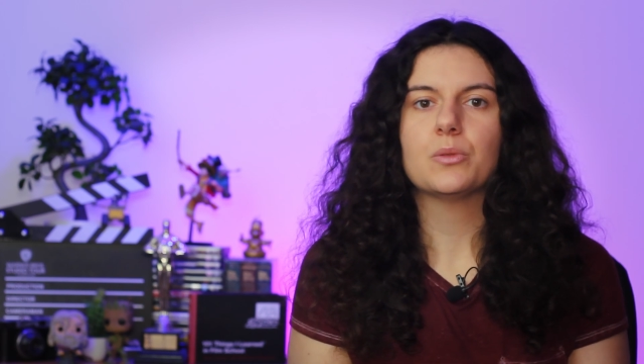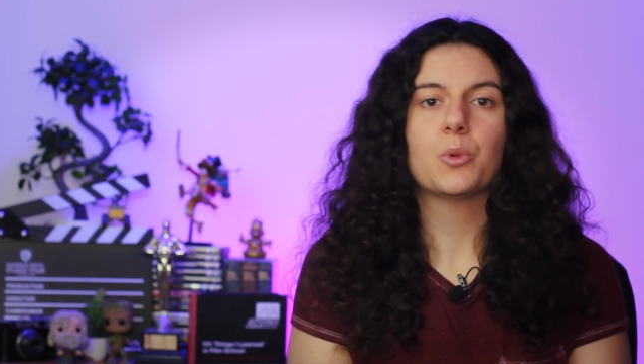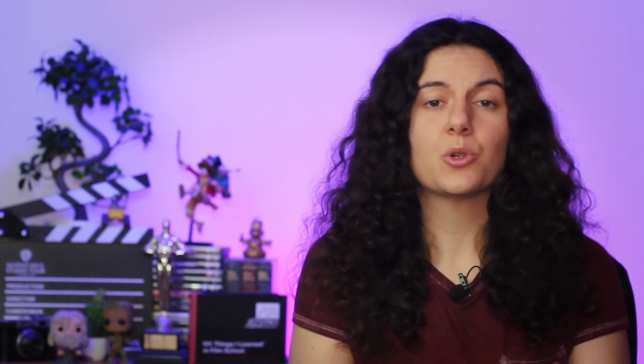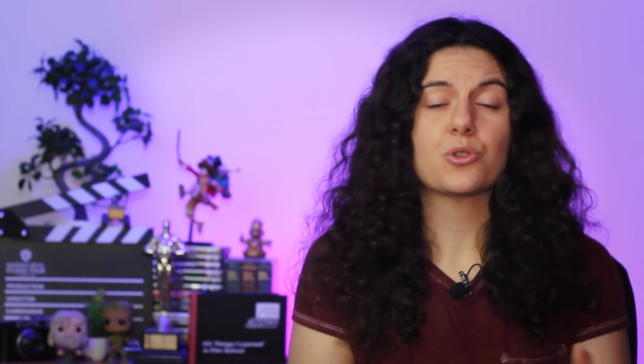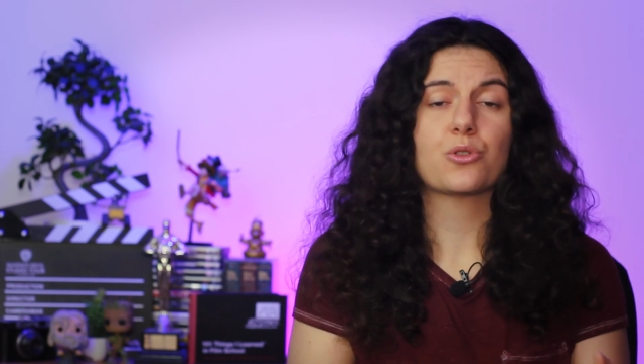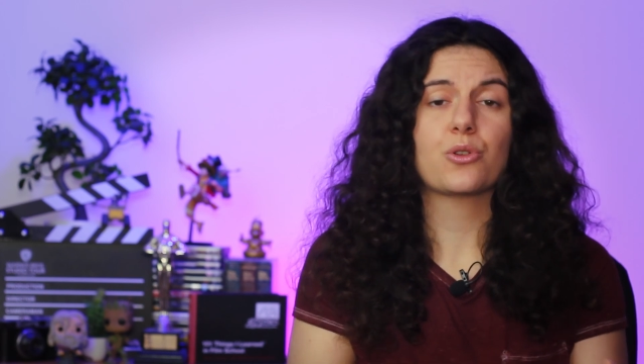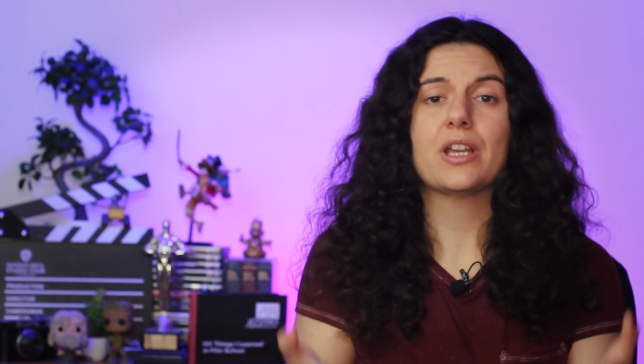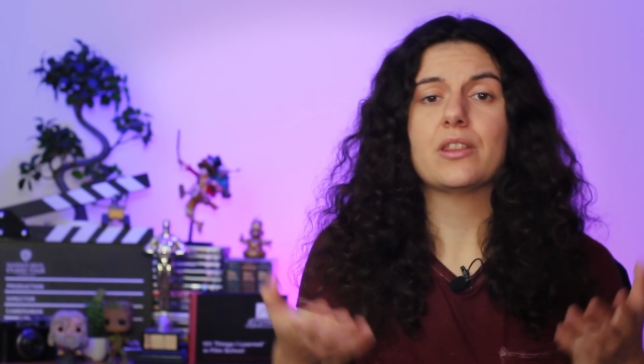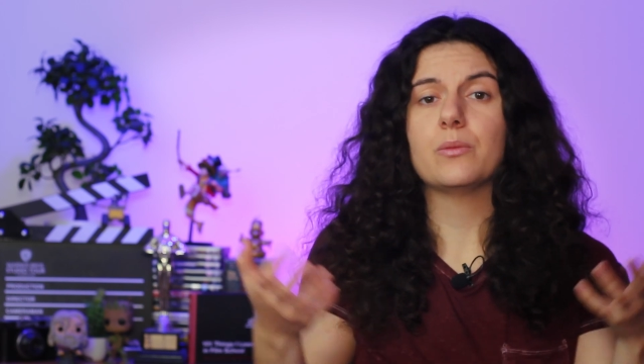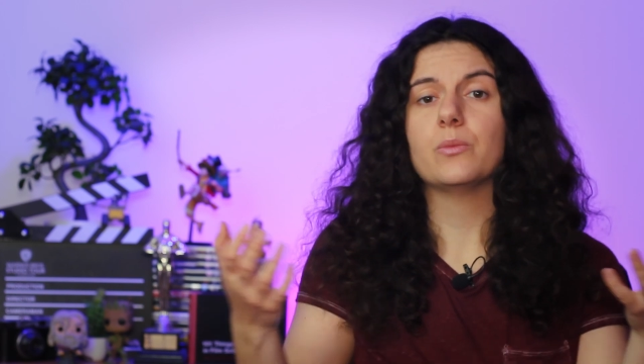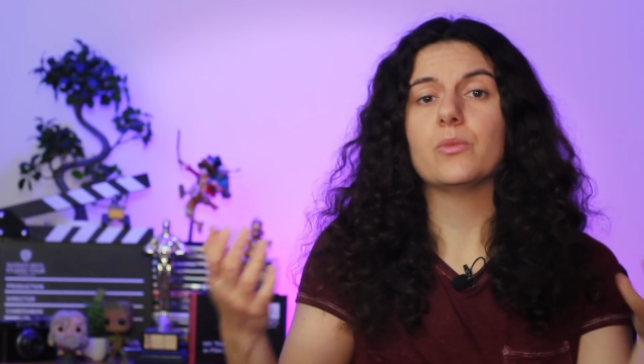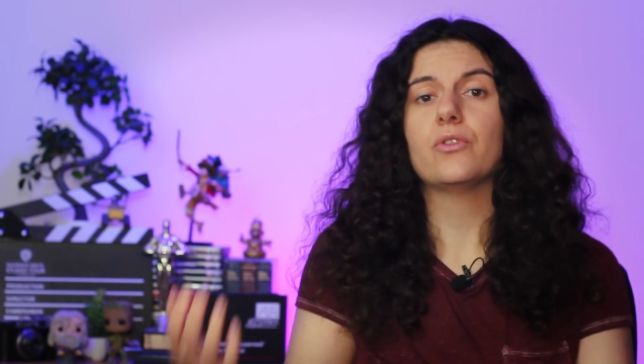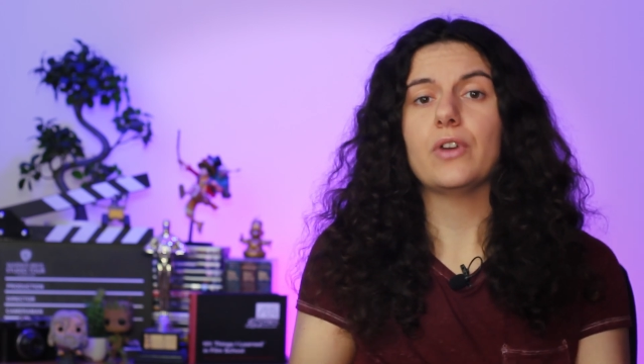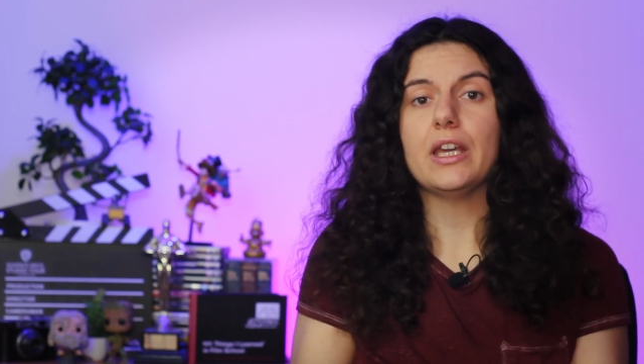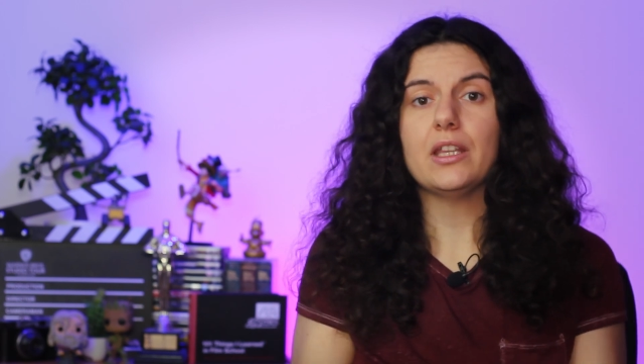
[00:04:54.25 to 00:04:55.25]
portray them
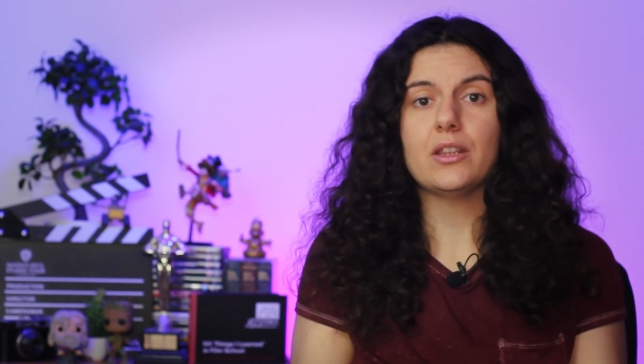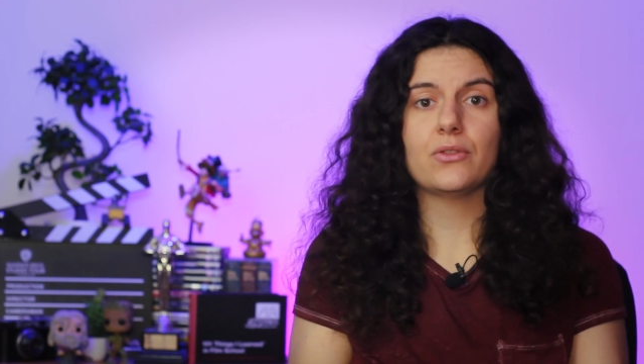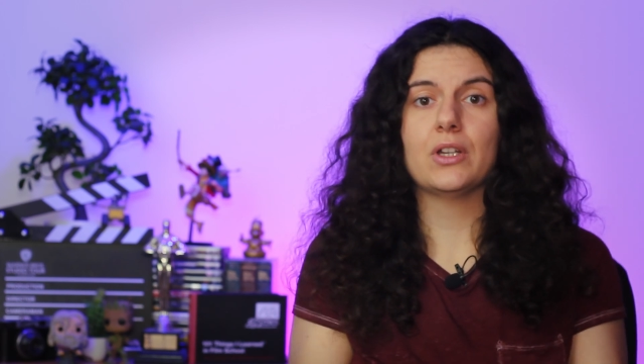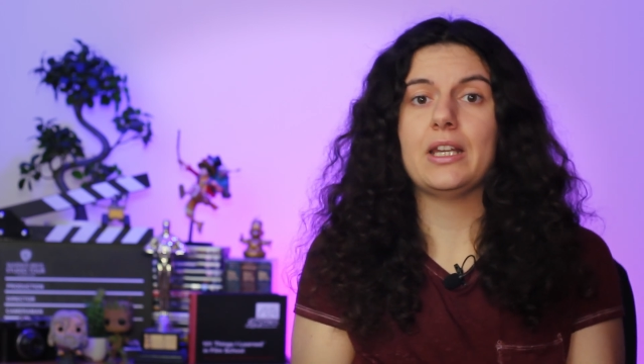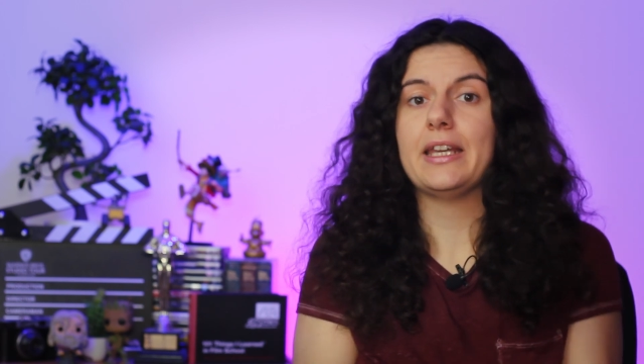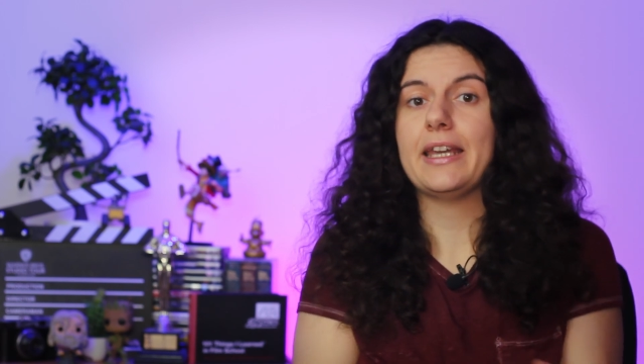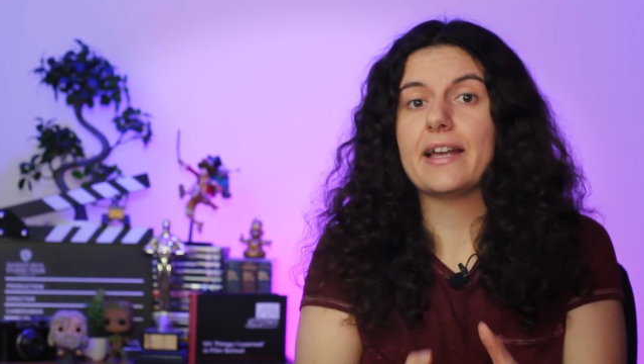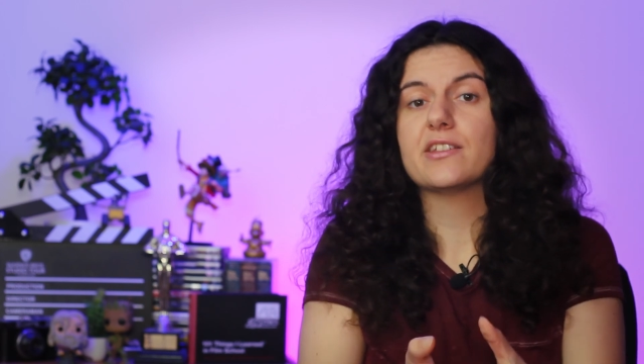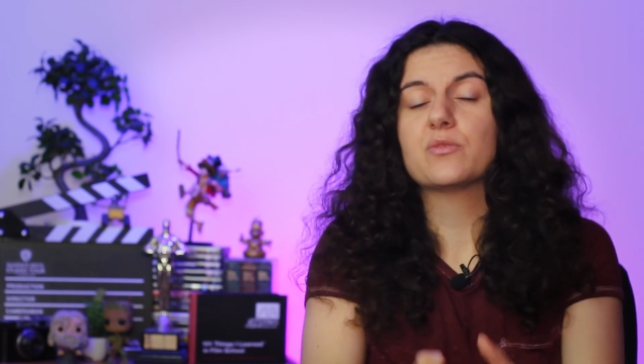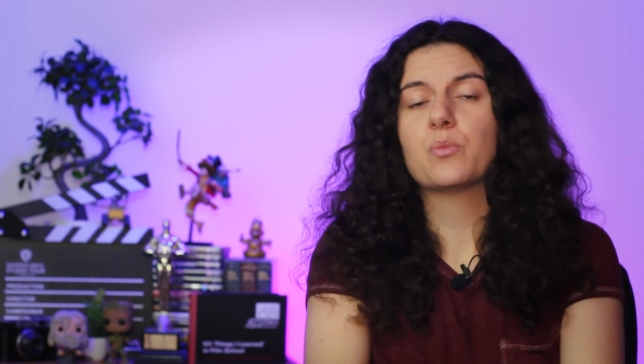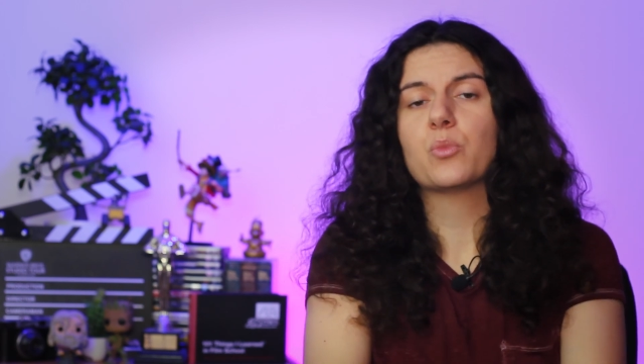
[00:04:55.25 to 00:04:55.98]
faithfully as